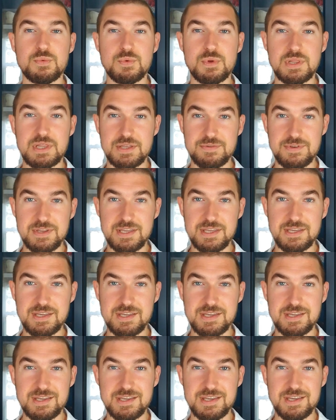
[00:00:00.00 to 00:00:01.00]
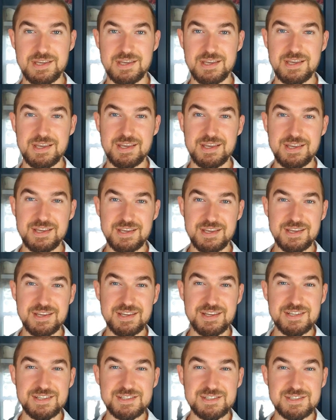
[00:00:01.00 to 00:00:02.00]
reliving
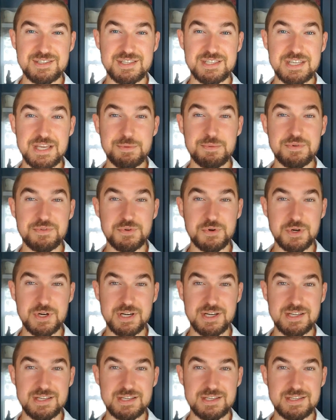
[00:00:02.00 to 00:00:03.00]
the day before.